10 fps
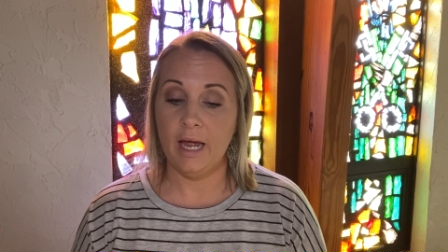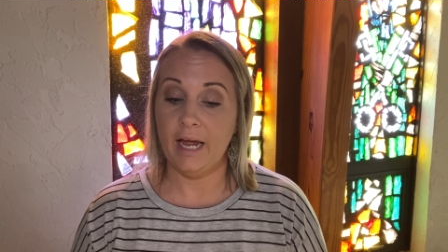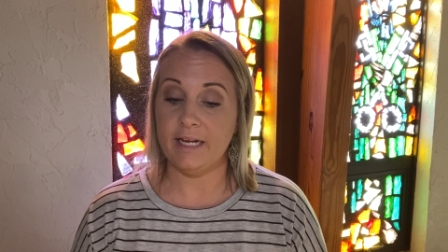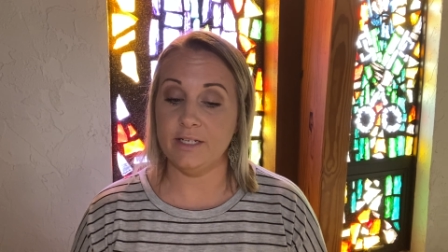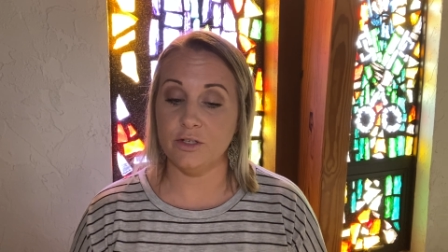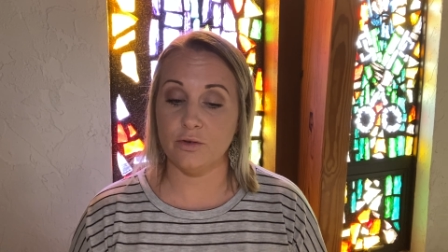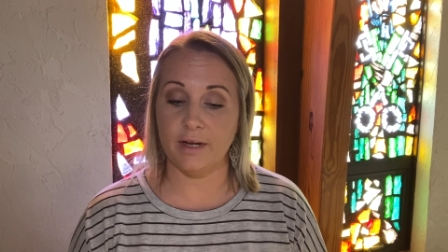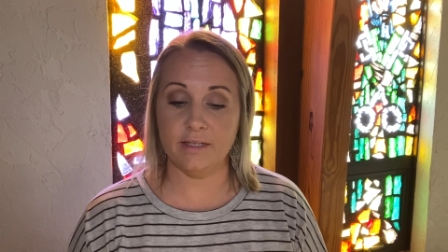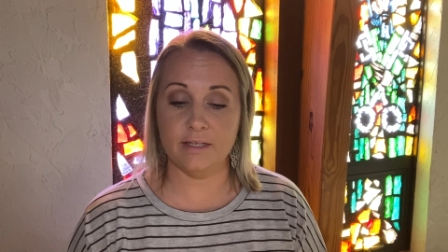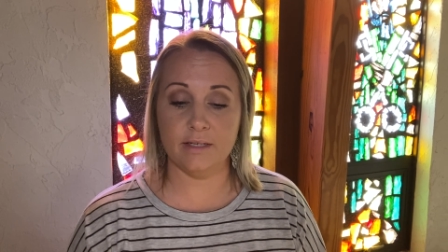He
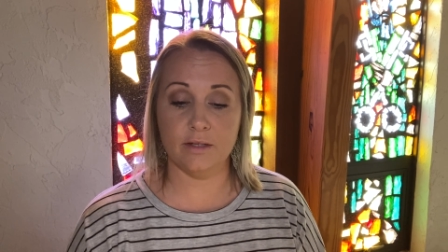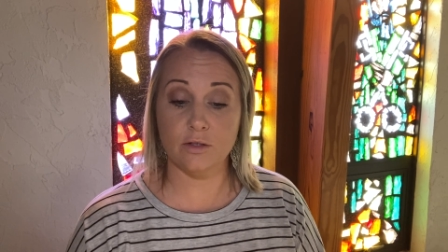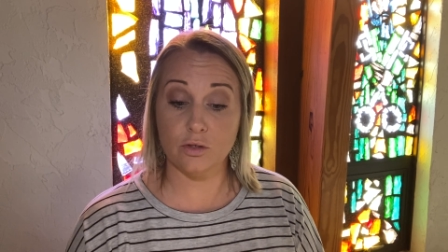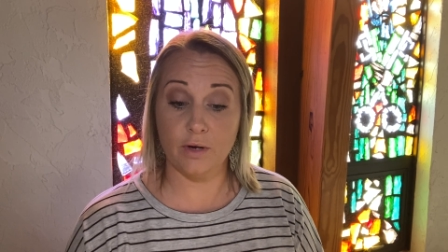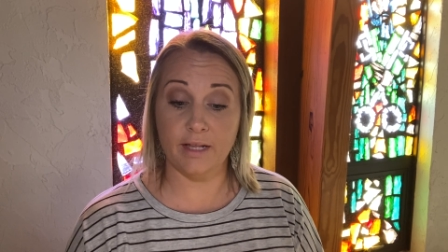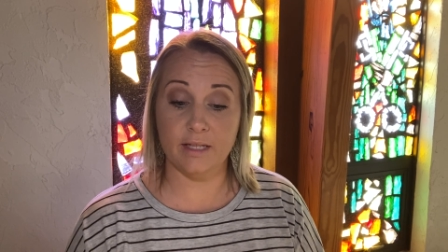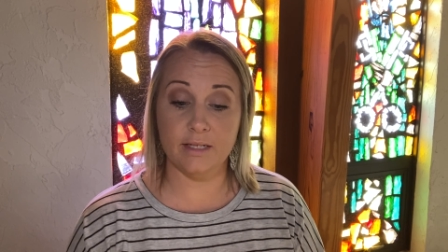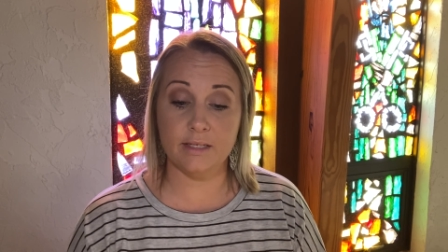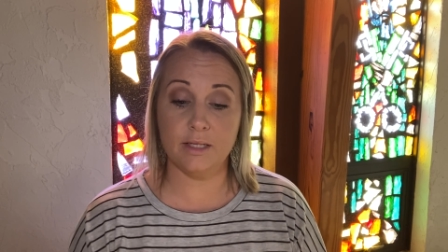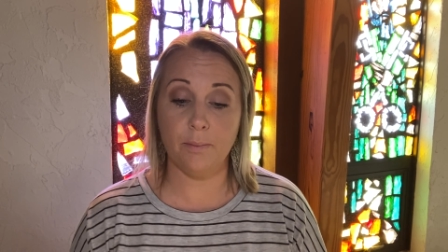
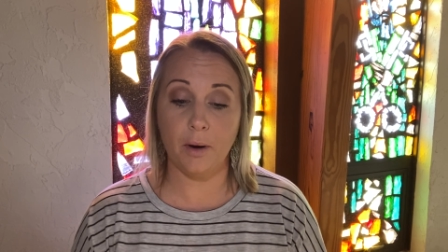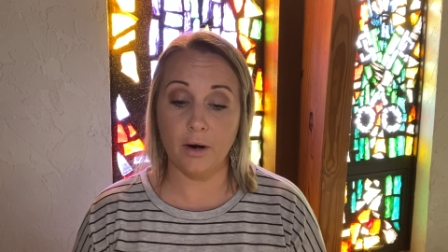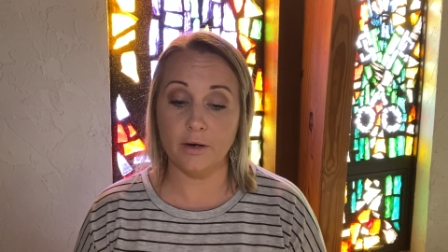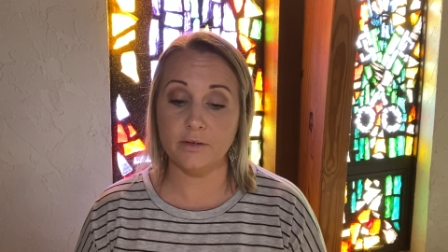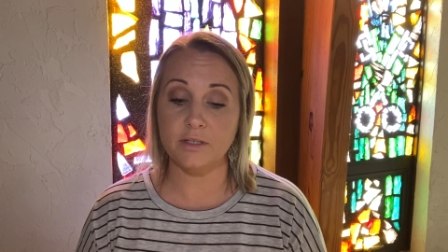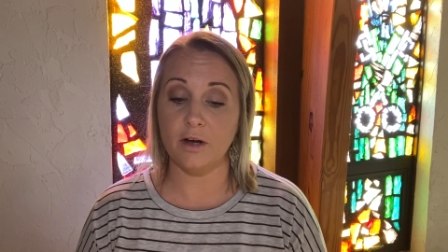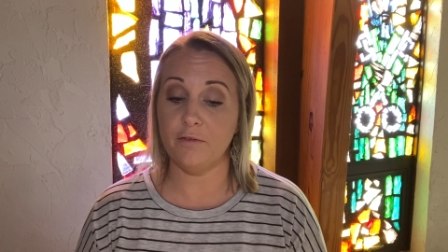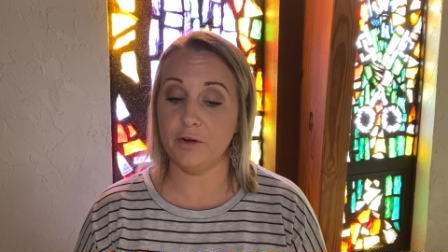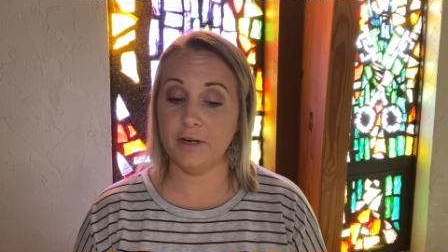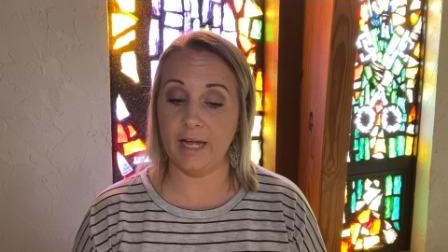strengthens the bars of
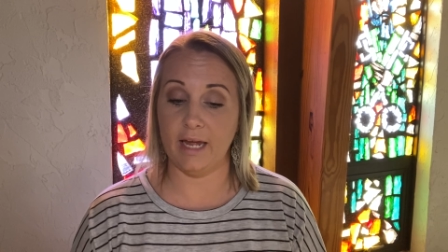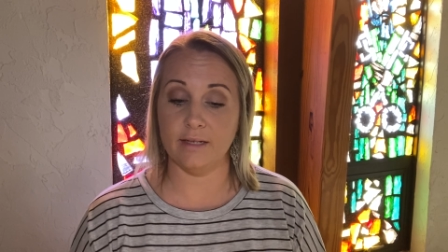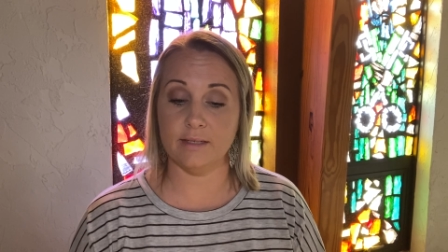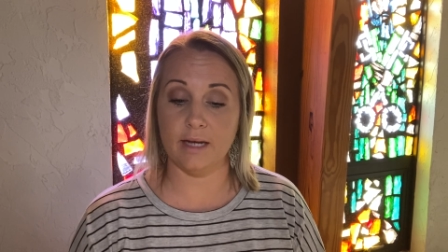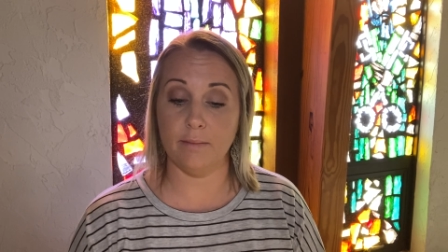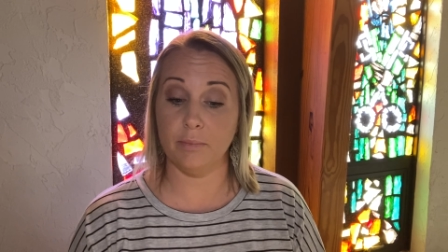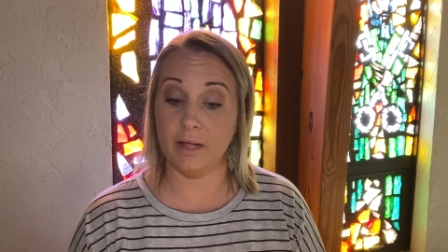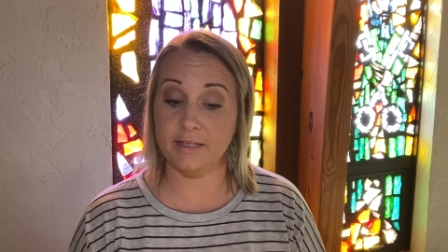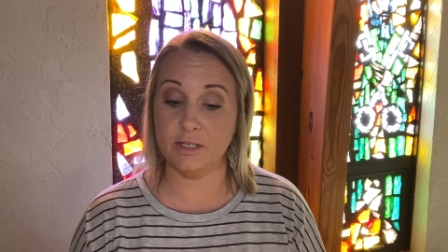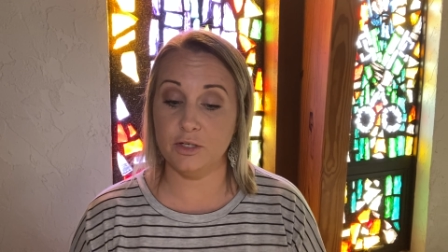your gates and
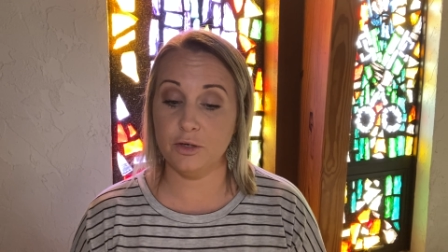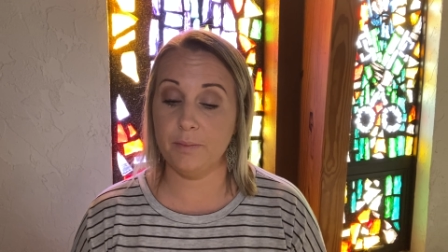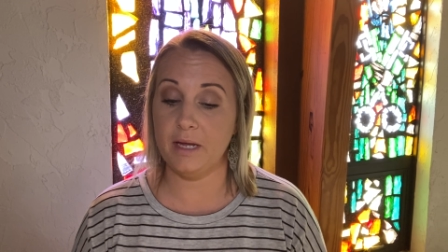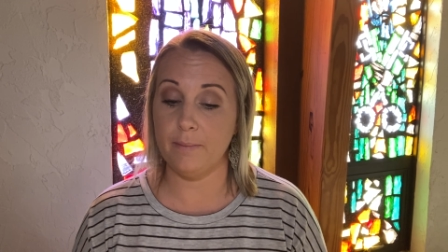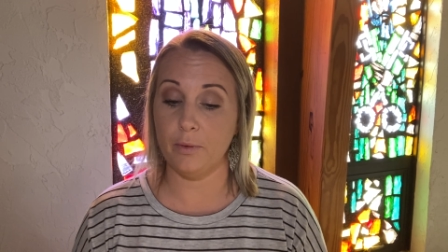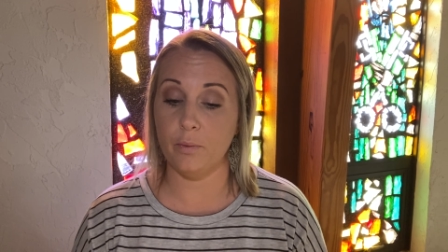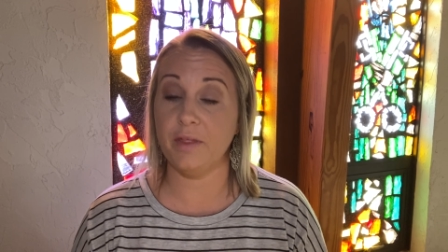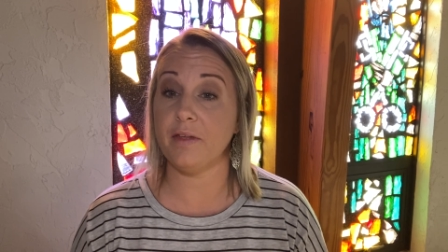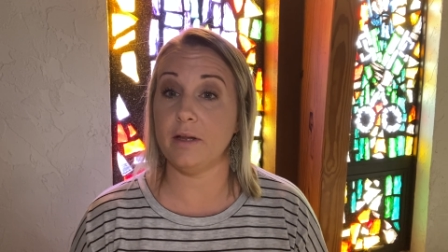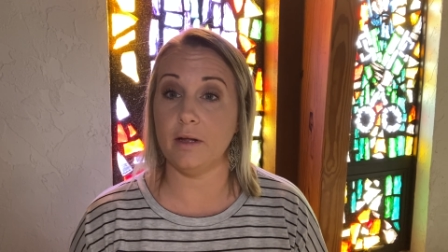blesses your people
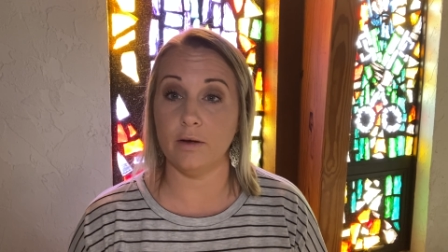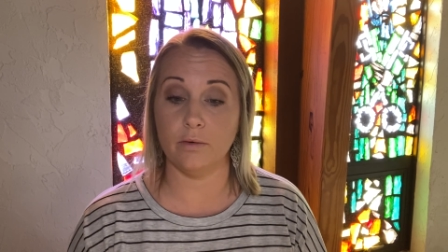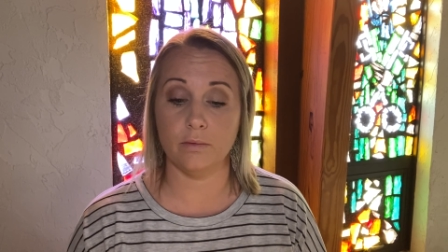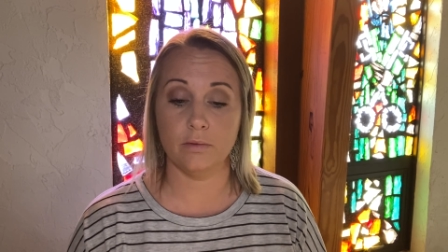within you.